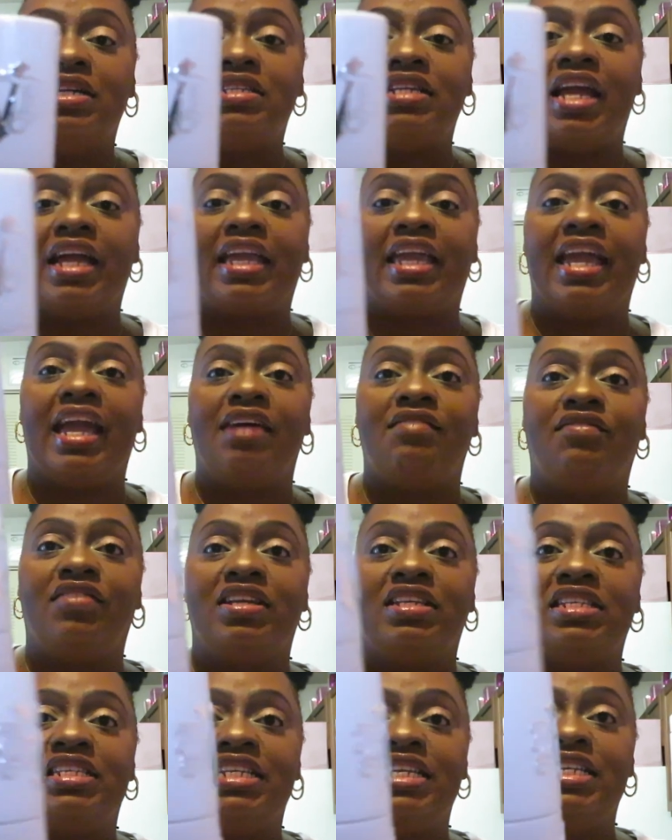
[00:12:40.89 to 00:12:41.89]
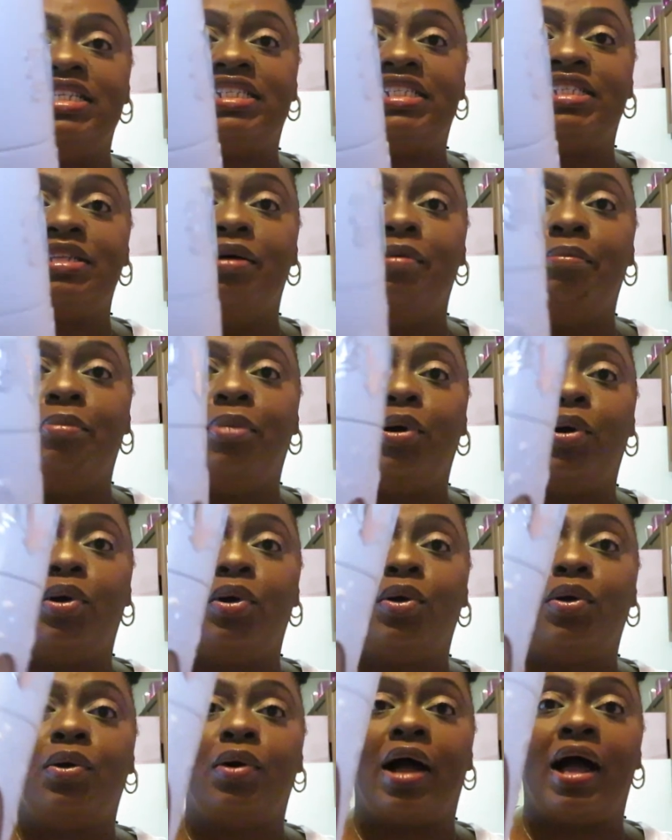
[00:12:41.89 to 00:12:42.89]
That D
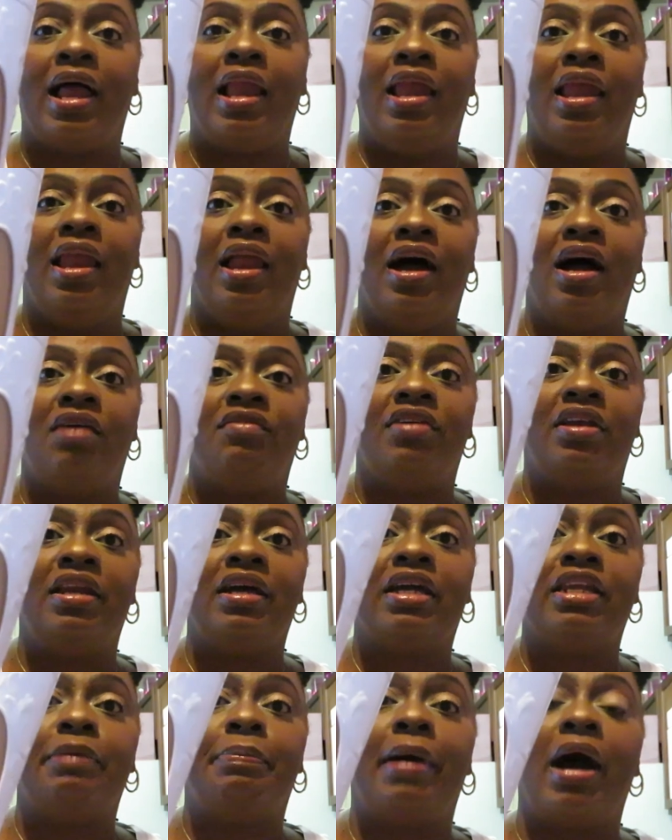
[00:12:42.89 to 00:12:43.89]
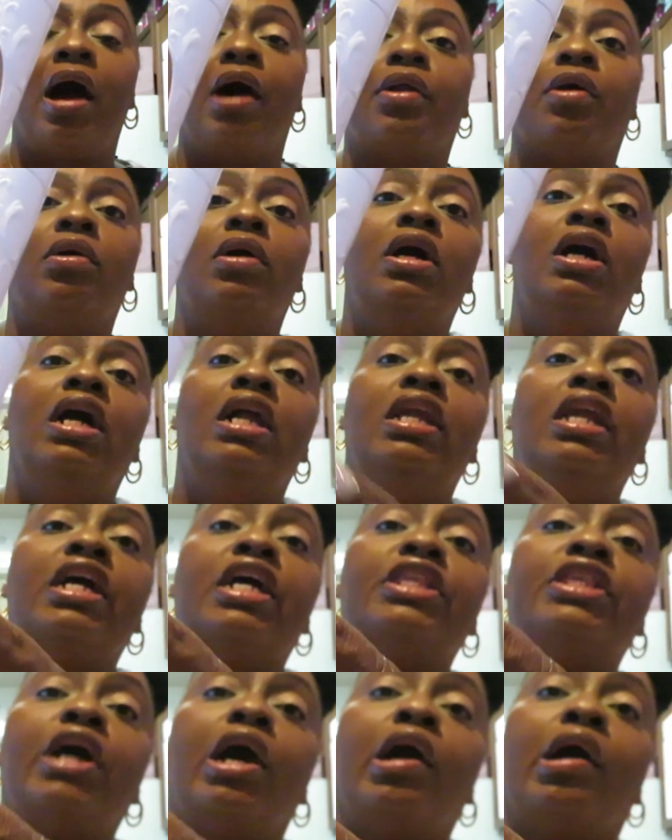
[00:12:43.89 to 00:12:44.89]
symbol, I love it. Look at the bottle.
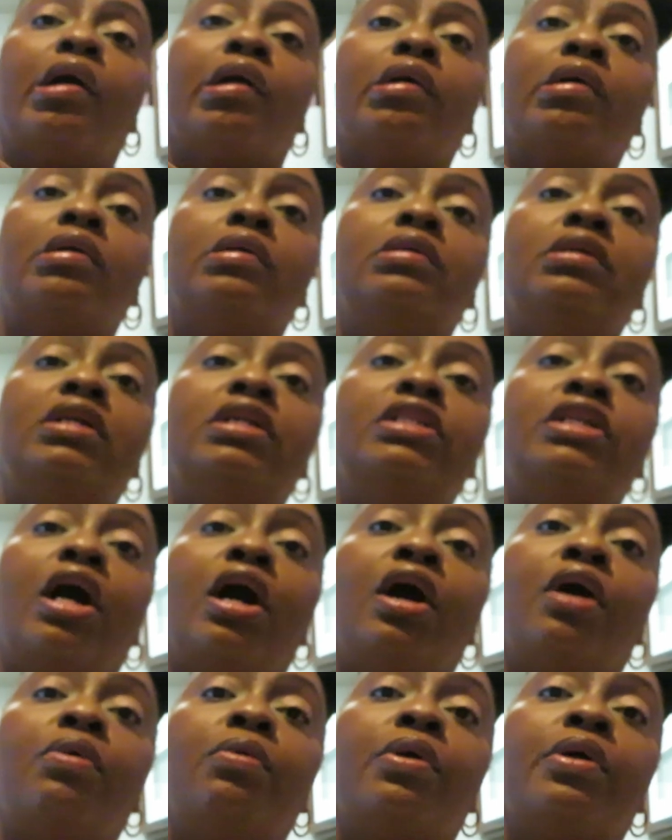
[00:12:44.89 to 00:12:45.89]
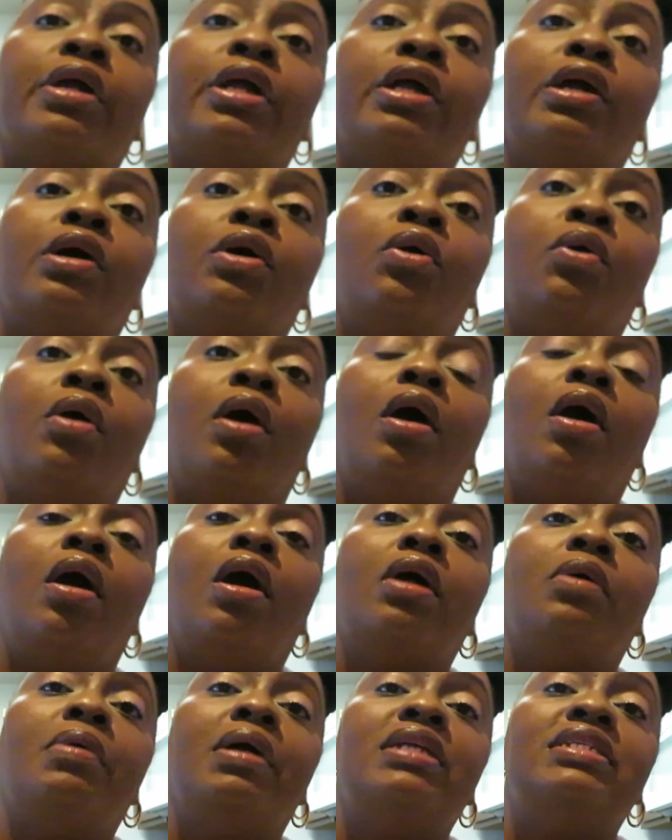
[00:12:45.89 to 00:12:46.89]
Look at the art. Look at the artwork here, going
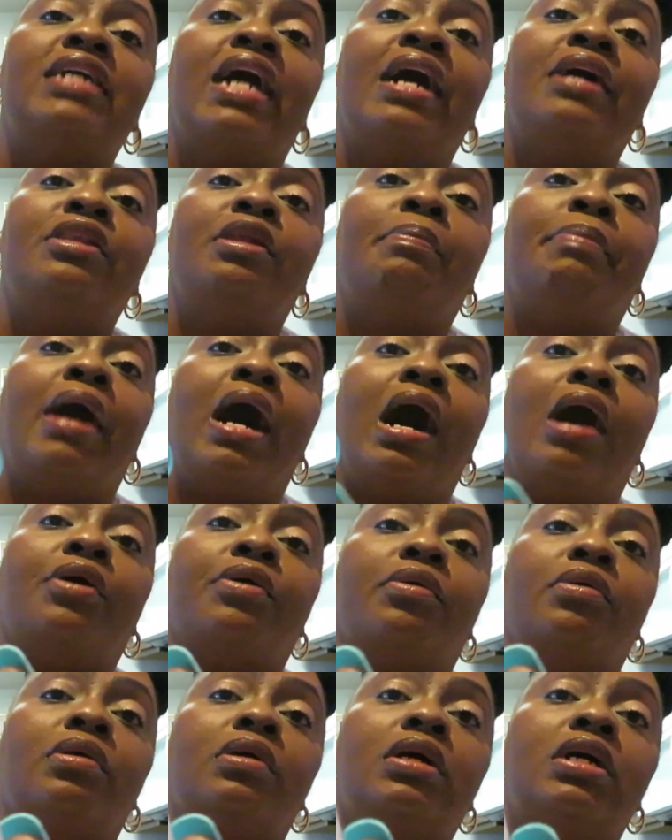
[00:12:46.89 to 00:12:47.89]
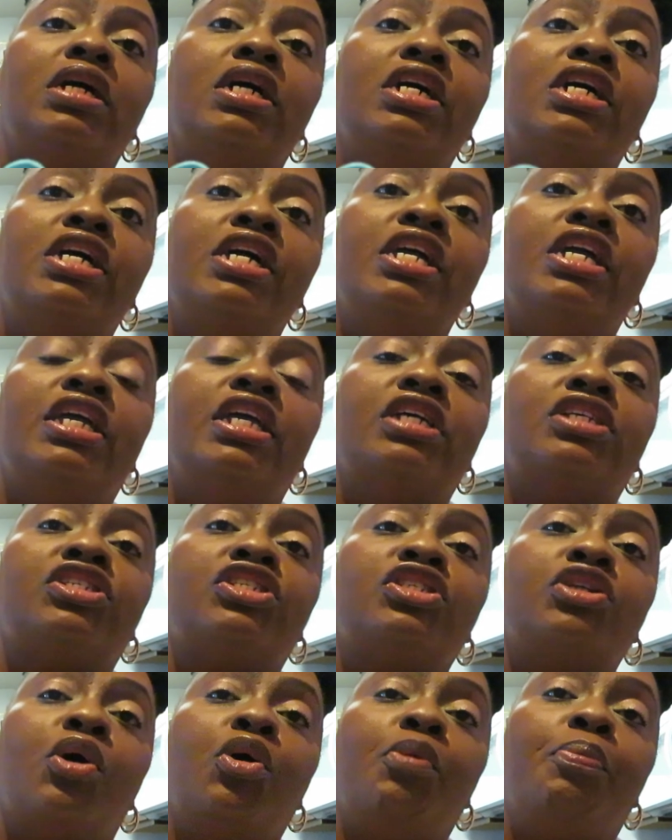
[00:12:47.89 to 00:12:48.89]
all the way down the bottle. It is
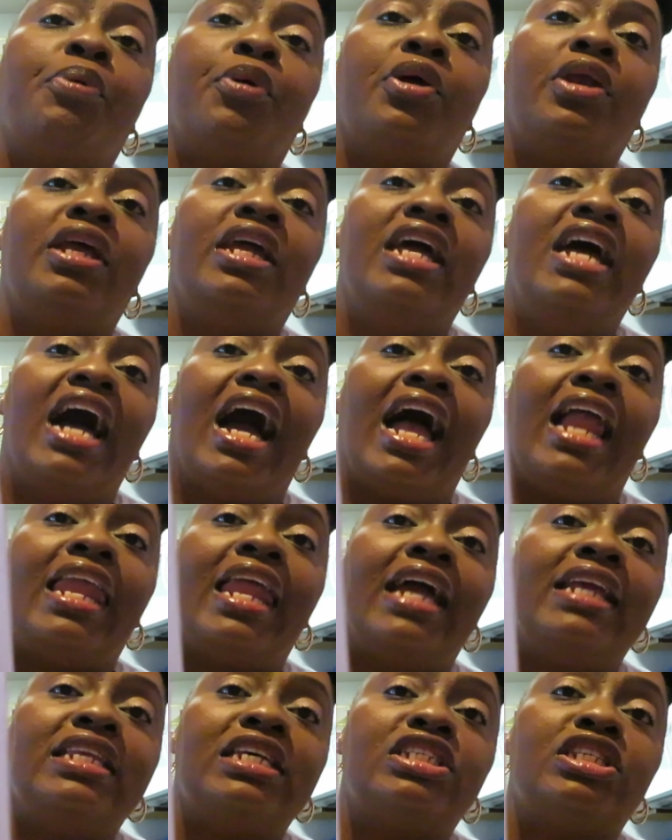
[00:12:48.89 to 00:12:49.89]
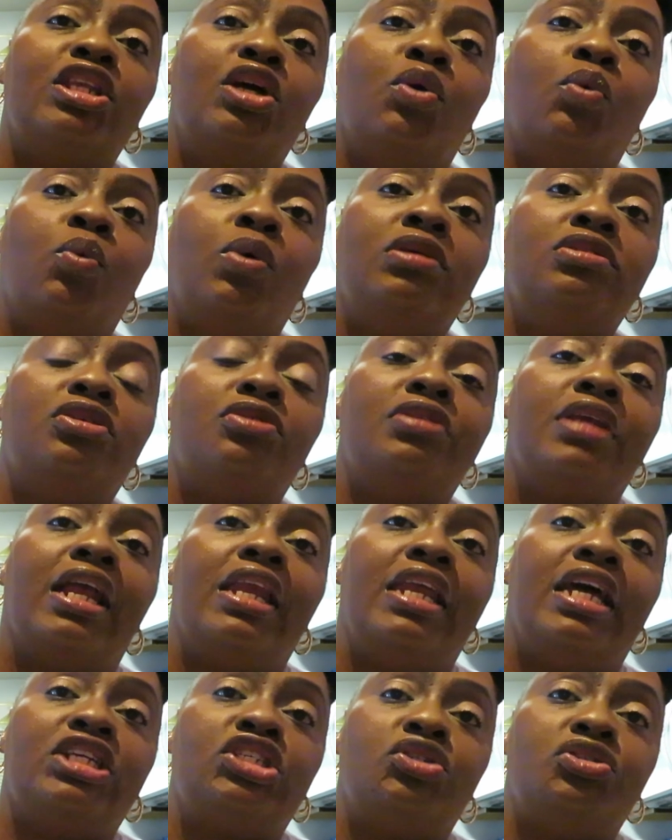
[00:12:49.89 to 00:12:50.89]
so pretty. I like this little window
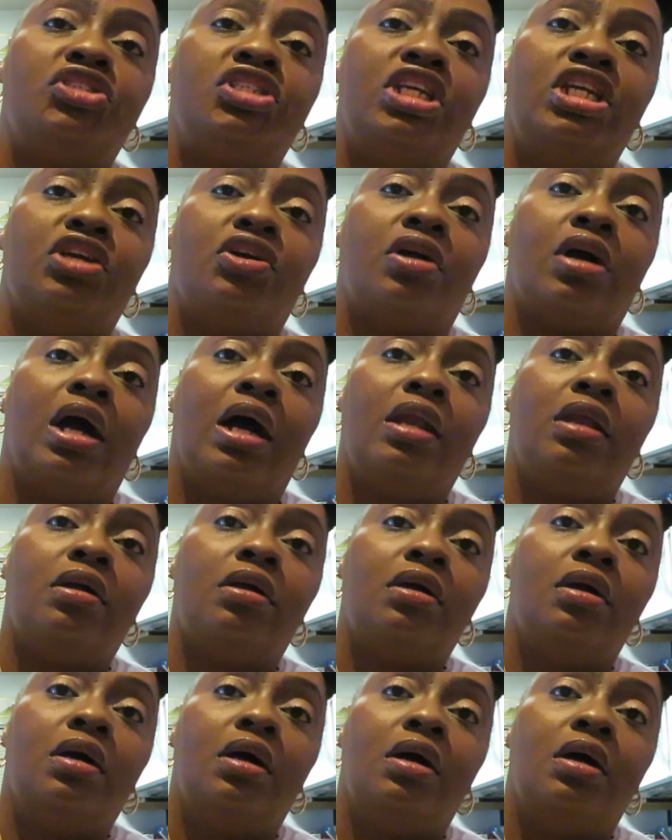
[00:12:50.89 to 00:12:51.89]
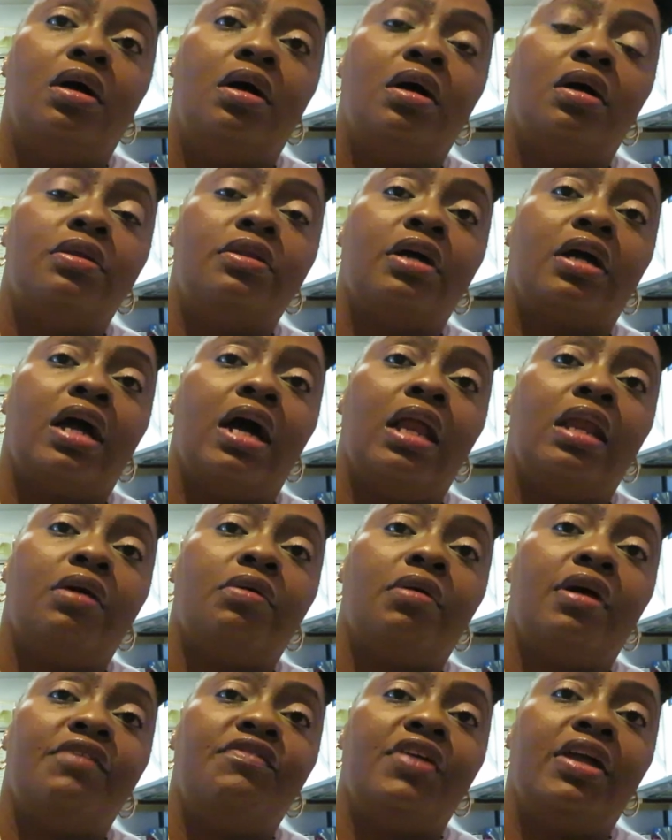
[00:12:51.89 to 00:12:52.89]
that lets you see your color, the
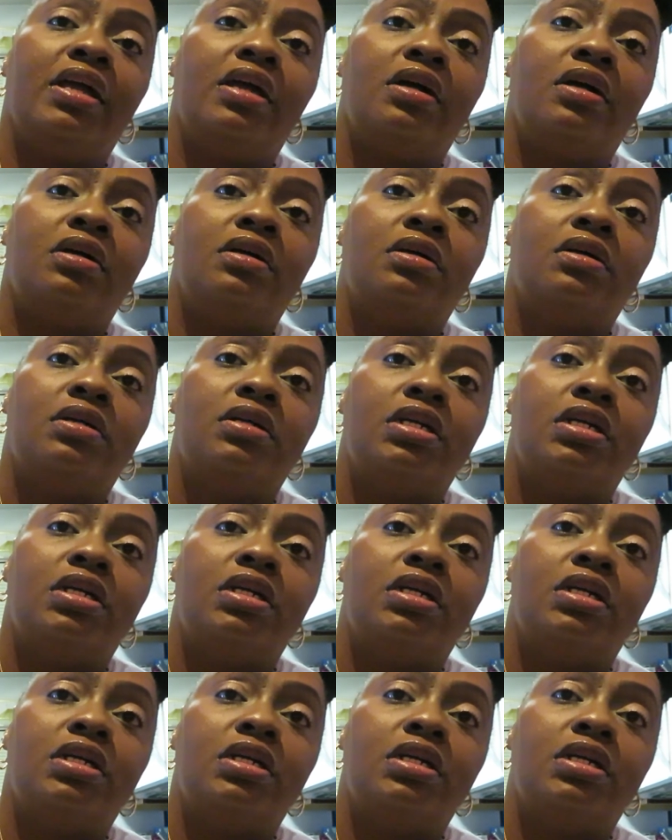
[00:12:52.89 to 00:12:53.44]
color of it.